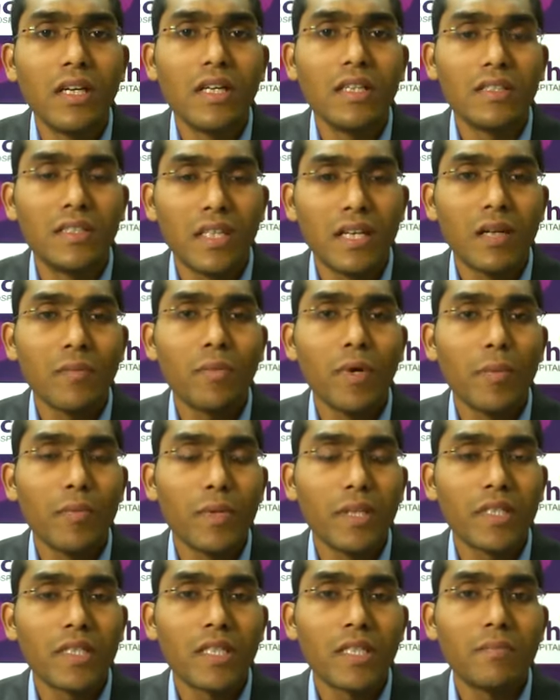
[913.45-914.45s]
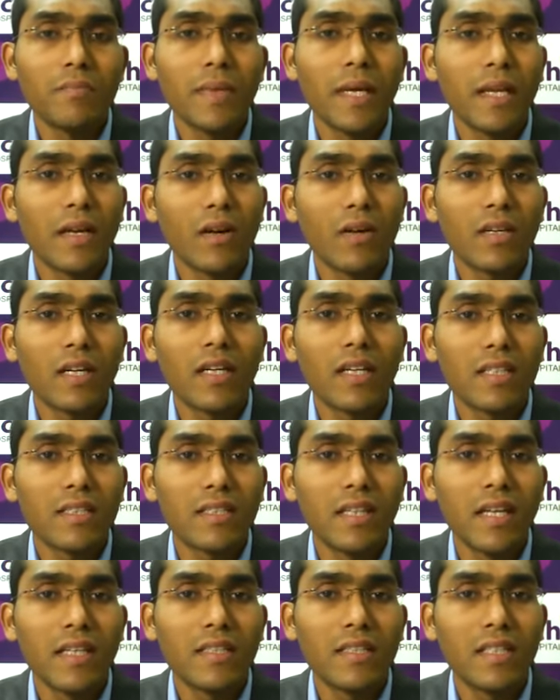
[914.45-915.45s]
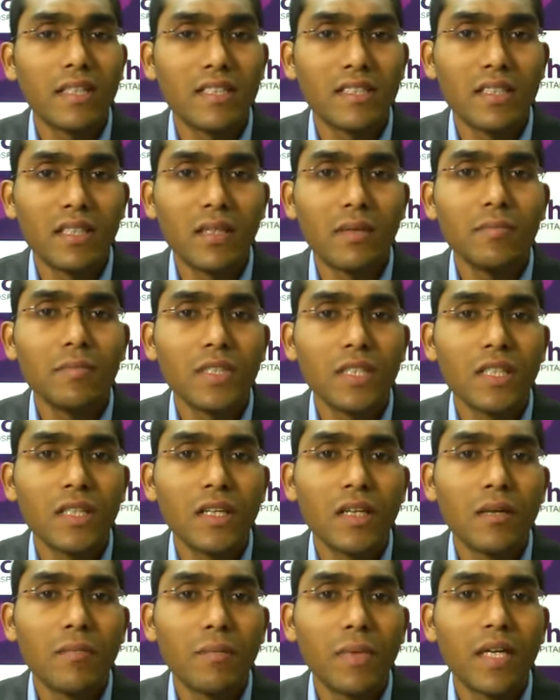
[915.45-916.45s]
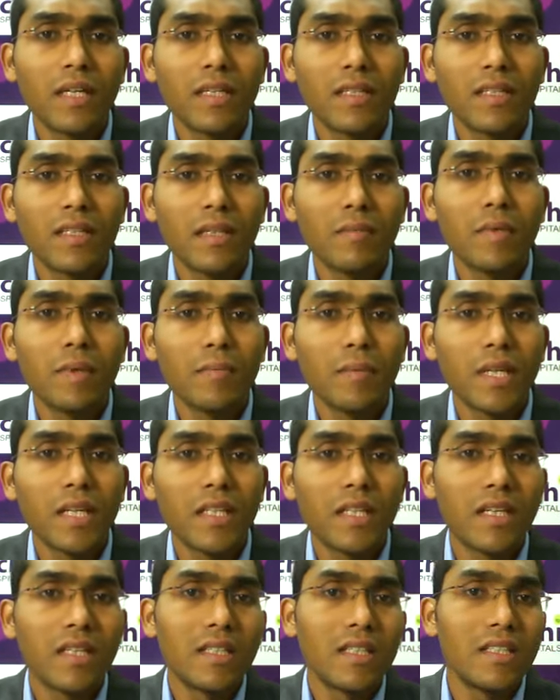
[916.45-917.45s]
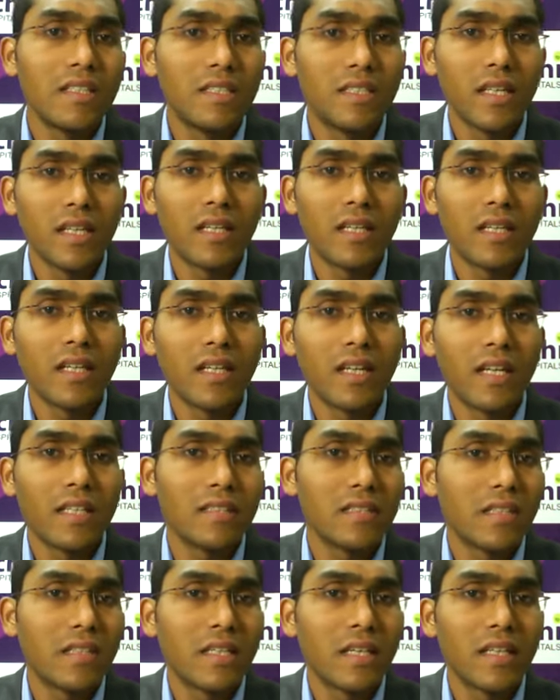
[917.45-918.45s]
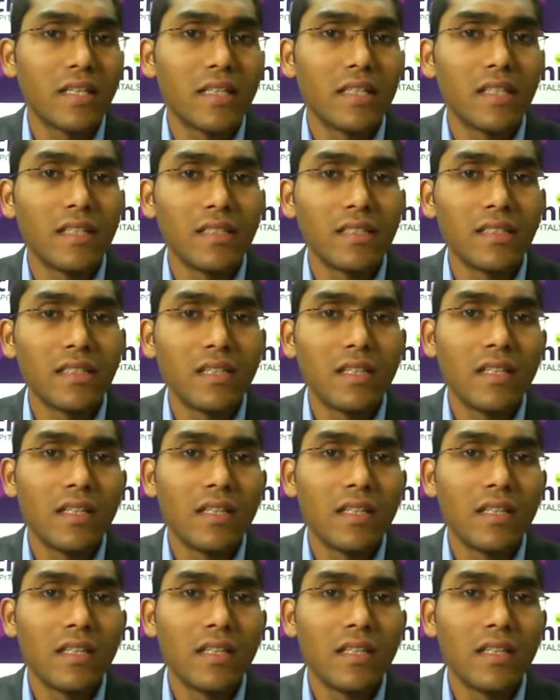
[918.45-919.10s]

General population may not understand these terms, but remember that in children less than 10 years,